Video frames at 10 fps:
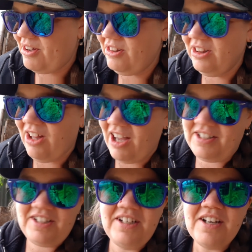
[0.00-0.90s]
a
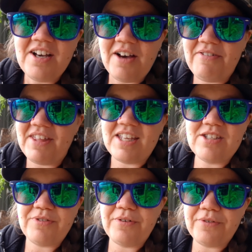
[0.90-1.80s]
lot of things
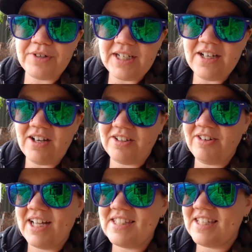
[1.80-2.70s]
for free on
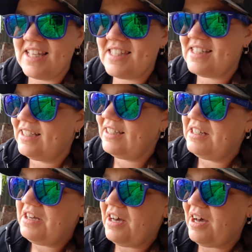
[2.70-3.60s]
Craigslist.
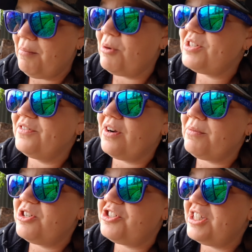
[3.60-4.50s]
Most of our
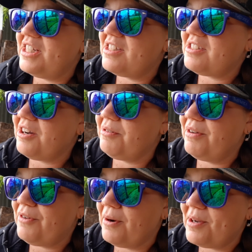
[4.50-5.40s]
machines are
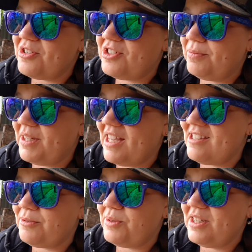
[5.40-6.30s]
refurbished
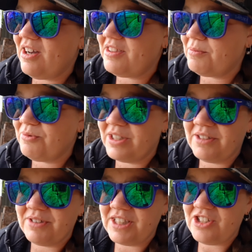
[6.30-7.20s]
because we got them really,
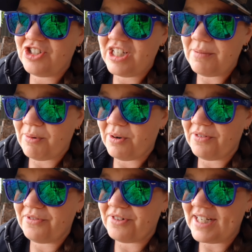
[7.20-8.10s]
really cheap or
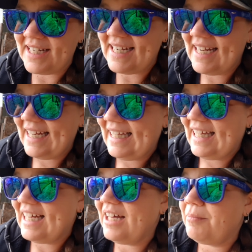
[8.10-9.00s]
free.
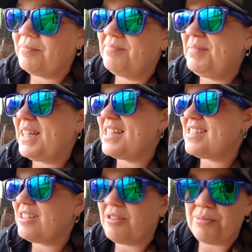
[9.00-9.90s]

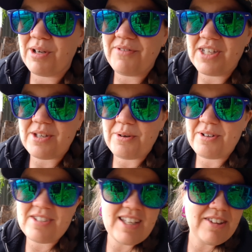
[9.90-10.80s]
Because, you know, the previous
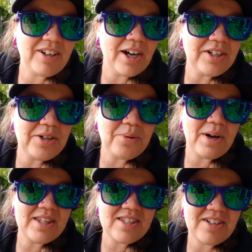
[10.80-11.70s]
owners either got new
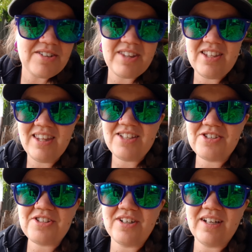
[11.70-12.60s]
ones or they
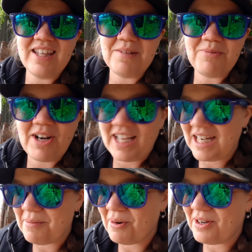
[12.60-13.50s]
just couldn't get them running anymore.